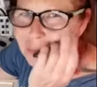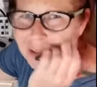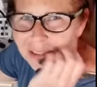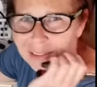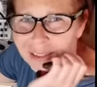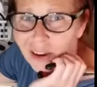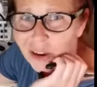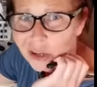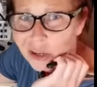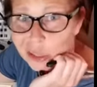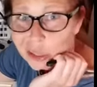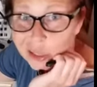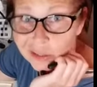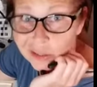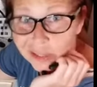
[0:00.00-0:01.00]
being like, oh, you
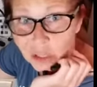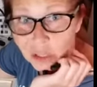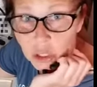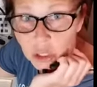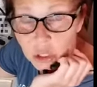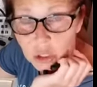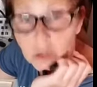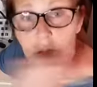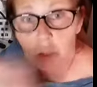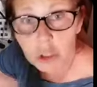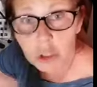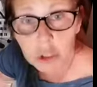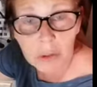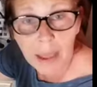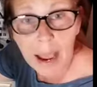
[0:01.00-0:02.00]
should do this, you should
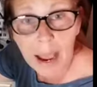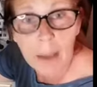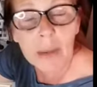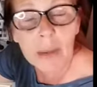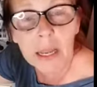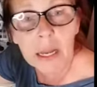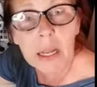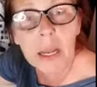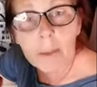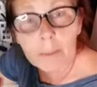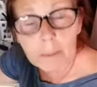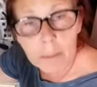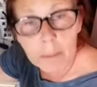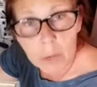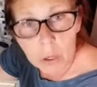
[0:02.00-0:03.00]
do that. But
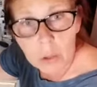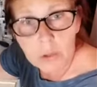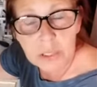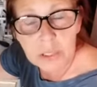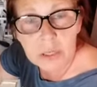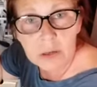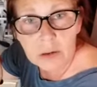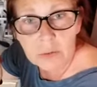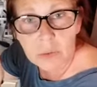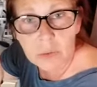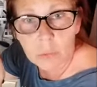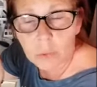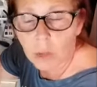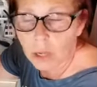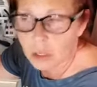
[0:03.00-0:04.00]
most of
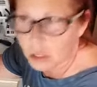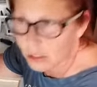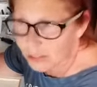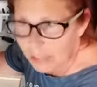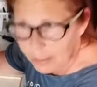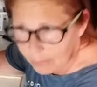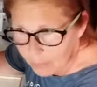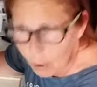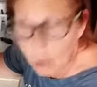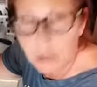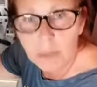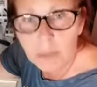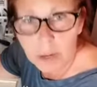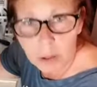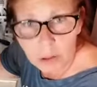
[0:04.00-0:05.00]
well i shouldn't say
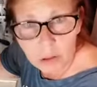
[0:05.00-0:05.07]
most but a